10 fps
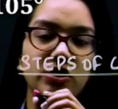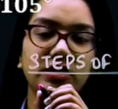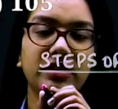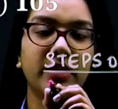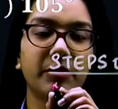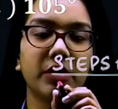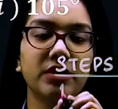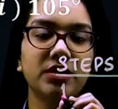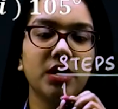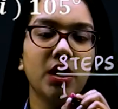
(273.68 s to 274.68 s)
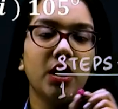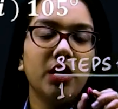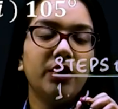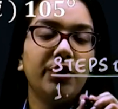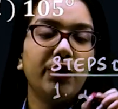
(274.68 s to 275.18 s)
step is
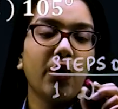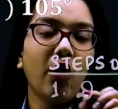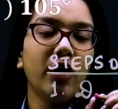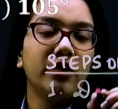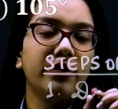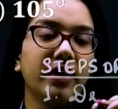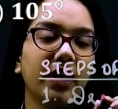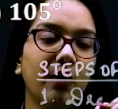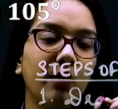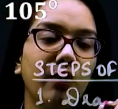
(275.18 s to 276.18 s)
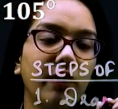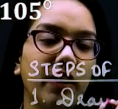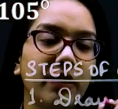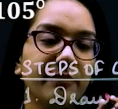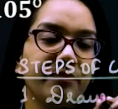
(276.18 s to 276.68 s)
draw a ray
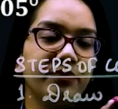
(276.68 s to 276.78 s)
OA.